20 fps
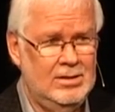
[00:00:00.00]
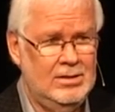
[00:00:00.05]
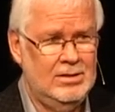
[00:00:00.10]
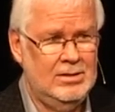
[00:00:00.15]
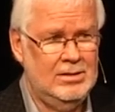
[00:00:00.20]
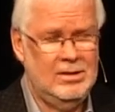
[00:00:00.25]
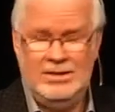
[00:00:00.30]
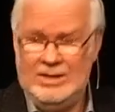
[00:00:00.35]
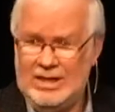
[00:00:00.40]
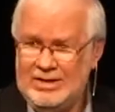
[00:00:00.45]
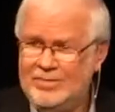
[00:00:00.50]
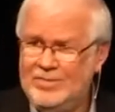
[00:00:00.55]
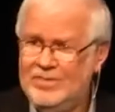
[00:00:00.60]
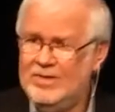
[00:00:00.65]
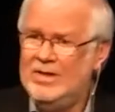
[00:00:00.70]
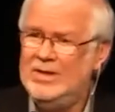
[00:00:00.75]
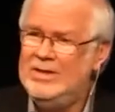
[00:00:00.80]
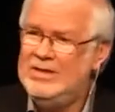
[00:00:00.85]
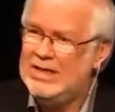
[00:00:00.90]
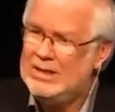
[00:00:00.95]
The
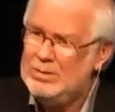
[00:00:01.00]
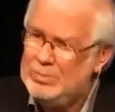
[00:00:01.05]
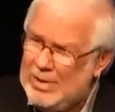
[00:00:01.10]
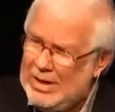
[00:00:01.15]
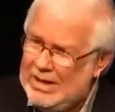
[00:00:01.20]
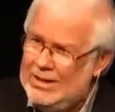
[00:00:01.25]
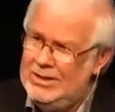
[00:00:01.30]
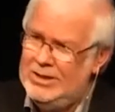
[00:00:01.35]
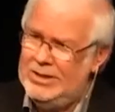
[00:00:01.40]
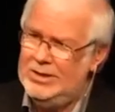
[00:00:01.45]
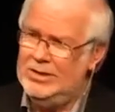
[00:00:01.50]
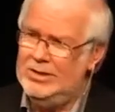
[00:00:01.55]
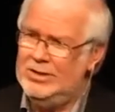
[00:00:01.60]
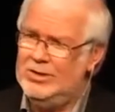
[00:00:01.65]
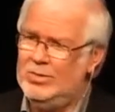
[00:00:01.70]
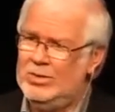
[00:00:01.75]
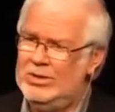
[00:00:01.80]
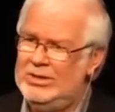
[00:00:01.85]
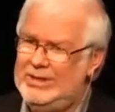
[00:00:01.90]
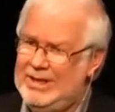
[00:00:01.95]
different dimensions
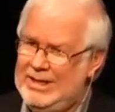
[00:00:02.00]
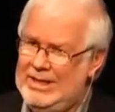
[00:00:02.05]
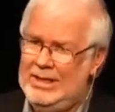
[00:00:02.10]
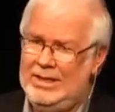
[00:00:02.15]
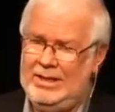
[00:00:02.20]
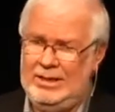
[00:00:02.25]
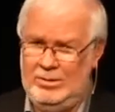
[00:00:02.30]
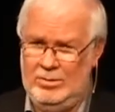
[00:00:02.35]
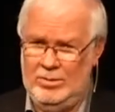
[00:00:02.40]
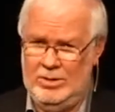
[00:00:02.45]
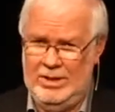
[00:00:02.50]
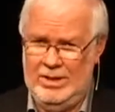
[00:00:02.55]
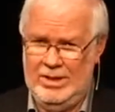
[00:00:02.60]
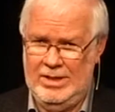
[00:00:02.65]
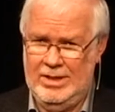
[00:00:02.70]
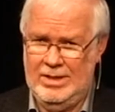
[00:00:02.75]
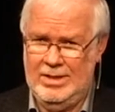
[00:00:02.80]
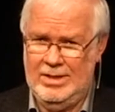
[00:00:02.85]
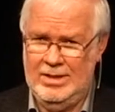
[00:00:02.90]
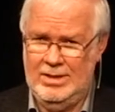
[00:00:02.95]
we're dealing with
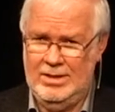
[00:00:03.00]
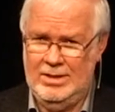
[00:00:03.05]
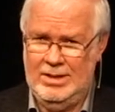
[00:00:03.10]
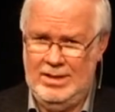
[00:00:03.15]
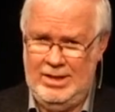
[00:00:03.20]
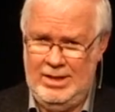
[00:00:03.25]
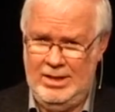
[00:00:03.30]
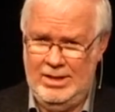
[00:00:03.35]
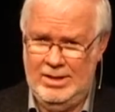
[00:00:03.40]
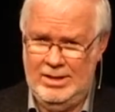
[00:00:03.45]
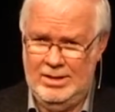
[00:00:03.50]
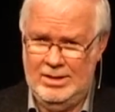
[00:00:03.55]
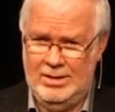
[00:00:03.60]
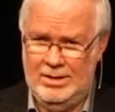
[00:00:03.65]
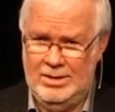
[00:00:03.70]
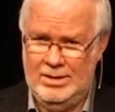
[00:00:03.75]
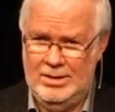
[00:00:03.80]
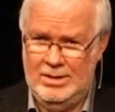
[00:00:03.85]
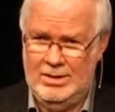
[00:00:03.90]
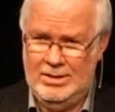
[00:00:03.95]
here,
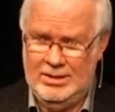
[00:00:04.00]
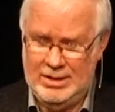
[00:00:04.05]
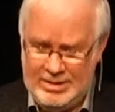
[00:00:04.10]
that